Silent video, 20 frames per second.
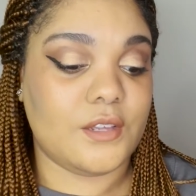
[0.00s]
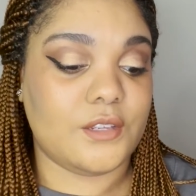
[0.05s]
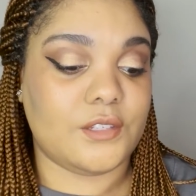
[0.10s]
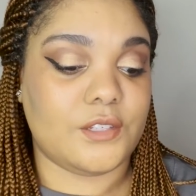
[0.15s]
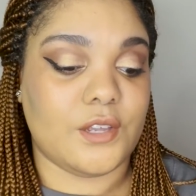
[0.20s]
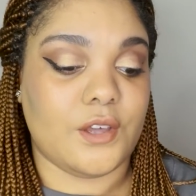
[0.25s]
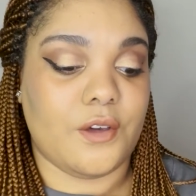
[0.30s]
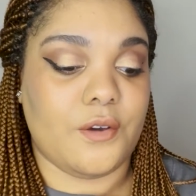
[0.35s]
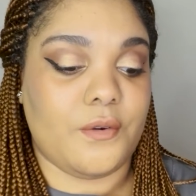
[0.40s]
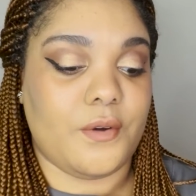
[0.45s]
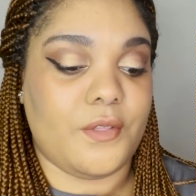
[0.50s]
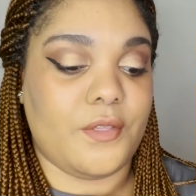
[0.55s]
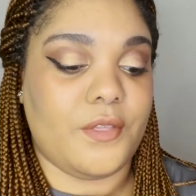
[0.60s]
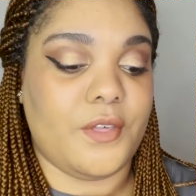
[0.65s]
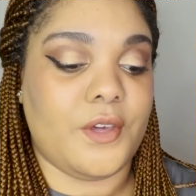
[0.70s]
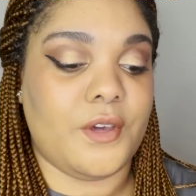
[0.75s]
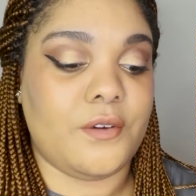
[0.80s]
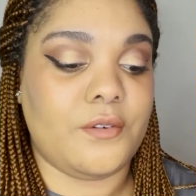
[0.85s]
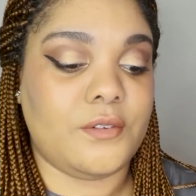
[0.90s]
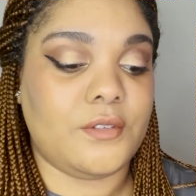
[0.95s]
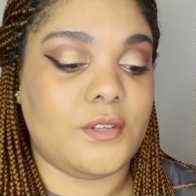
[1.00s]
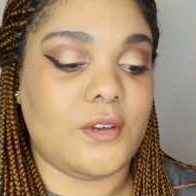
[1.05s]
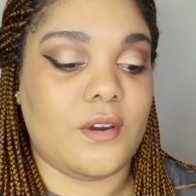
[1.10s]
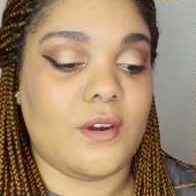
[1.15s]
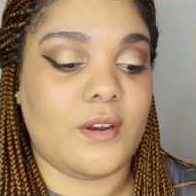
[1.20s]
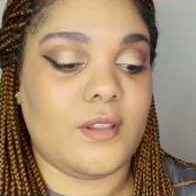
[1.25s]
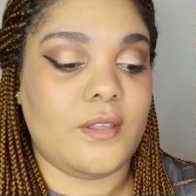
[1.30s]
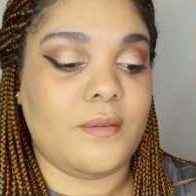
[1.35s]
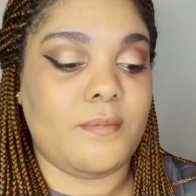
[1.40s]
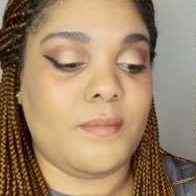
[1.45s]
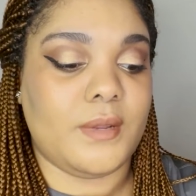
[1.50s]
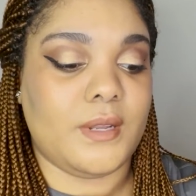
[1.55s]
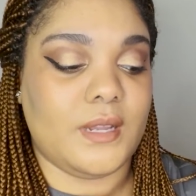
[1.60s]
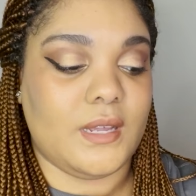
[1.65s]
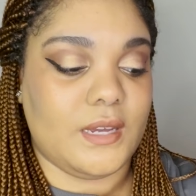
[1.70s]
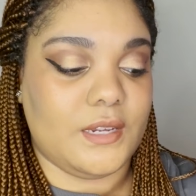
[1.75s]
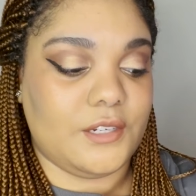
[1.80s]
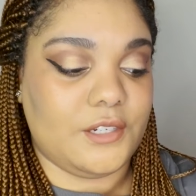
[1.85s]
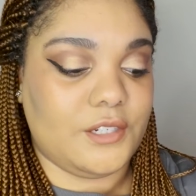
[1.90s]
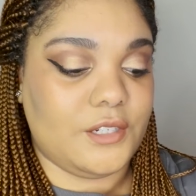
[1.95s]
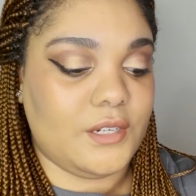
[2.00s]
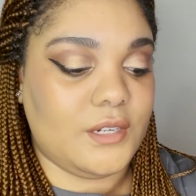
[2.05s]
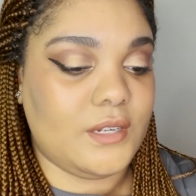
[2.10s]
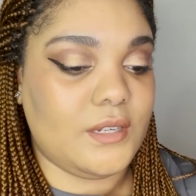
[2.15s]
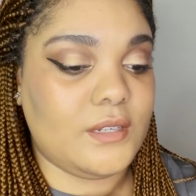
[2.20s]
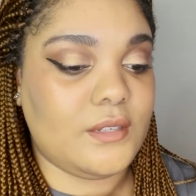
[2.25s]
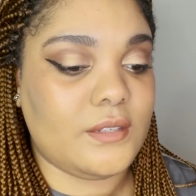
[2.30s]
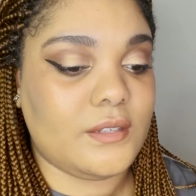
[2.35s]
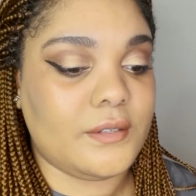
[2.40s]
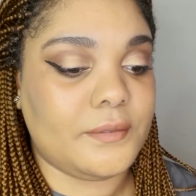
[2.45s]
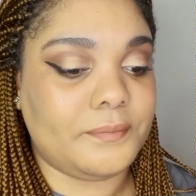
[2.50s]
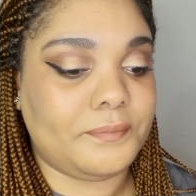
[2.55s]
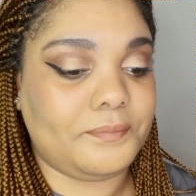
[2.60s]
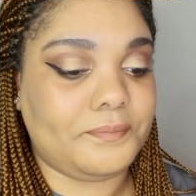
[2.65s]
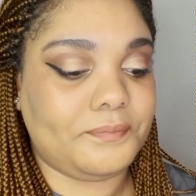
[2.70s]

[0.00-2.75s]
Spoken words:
So those are the blushes.